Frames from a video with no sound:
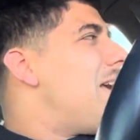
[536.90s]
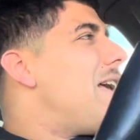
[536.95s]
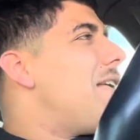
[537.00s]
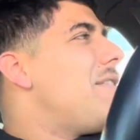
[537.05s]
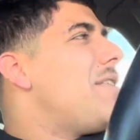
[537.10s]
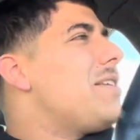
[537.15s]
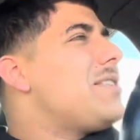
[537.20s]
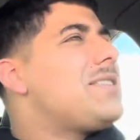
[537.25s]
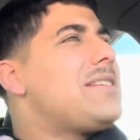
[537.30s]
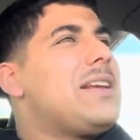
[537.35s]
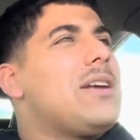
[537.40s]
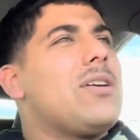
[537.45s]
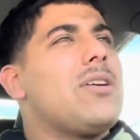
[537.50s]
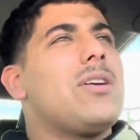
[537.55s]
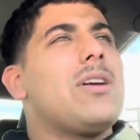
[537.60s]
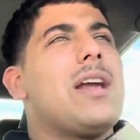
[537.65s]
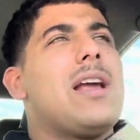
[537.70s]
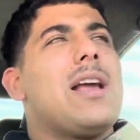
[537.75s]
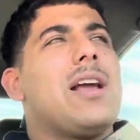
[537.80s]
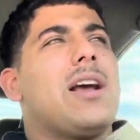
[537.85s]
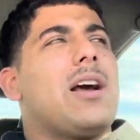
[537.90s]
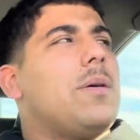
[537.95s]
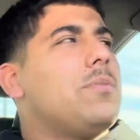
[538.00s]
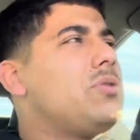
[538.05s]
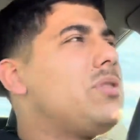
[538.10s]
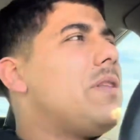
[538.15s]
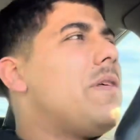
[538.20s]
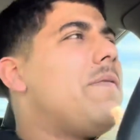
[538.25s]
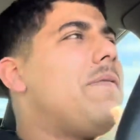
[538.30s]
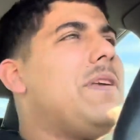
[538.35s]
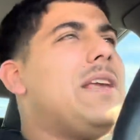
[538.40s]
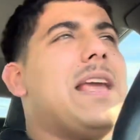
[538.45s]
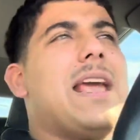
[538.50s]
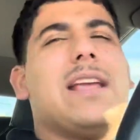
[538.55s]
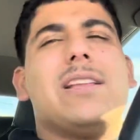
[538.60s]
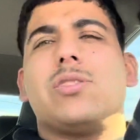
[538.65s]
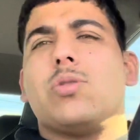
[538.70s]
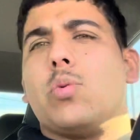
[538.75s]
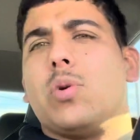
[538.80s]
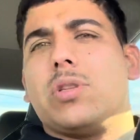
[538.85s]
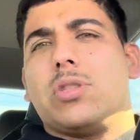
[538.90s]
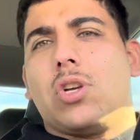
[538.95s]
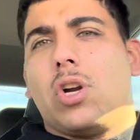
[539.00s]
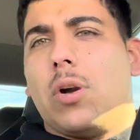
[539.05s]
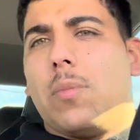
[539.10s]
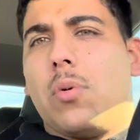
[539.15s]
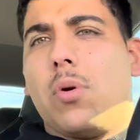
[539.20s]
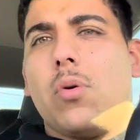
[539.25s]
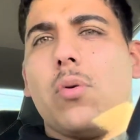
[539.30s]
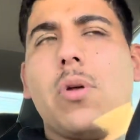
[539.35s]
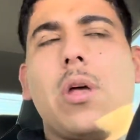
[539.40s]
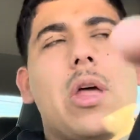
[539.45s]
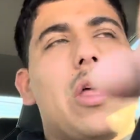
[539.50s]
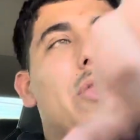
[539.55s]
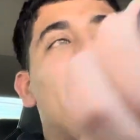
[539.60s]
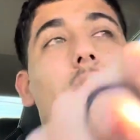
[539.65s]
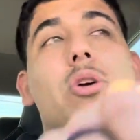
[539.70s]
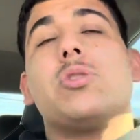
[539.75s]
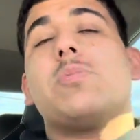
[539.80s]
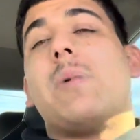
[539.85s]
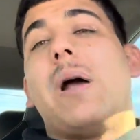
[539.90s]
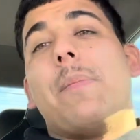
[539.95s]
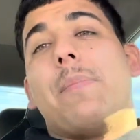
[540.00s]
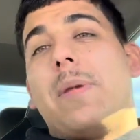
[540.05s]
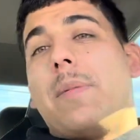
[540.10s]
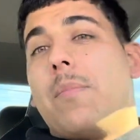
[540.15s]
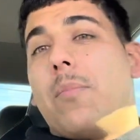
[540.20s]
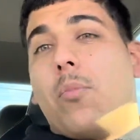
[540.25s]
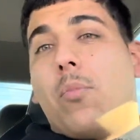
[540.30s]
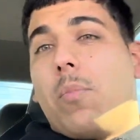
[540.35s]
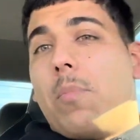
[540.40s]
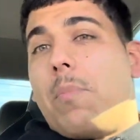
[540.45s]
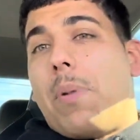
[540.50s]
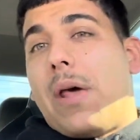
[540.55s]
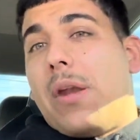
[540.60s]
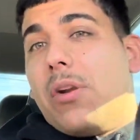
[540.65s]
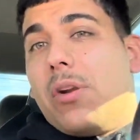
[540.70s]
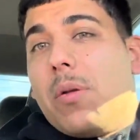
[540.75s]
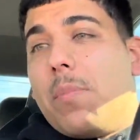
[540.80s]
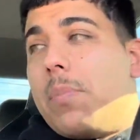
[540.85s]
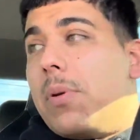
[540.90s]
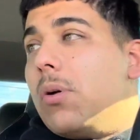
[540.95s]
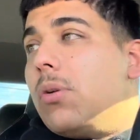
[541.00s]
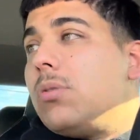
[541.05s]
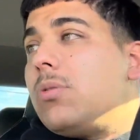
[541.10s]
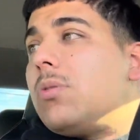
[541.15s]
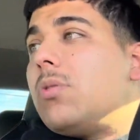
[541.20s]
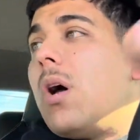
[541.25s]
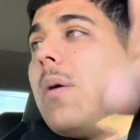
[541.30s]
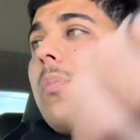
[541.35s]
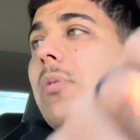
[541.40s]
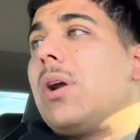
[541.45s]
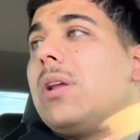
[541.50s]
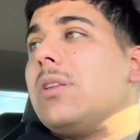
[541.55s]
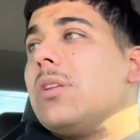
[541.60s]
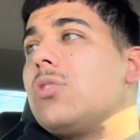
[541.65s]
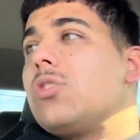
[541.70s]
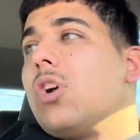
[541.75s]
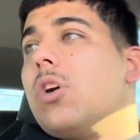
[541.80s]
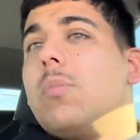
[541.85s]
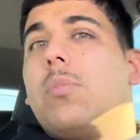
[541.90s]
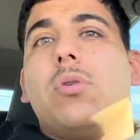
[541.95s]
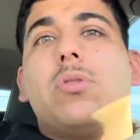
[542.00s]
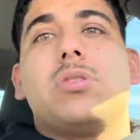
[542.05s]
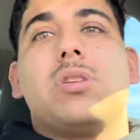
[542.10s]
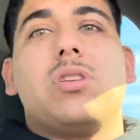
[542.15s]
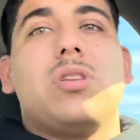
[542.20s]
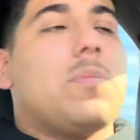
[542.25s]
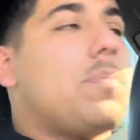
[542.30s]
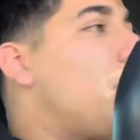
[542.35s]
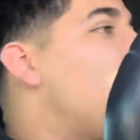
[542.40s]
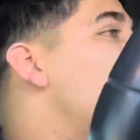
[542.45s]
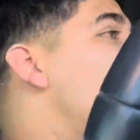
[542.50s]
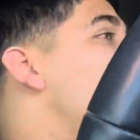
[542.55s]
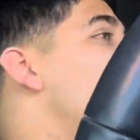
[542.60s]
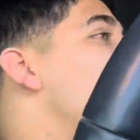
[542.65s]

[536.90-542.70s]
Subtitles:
in this year comes with a V8 twin turbo. Those might be better to build, upgrade the turbos, and you're pushing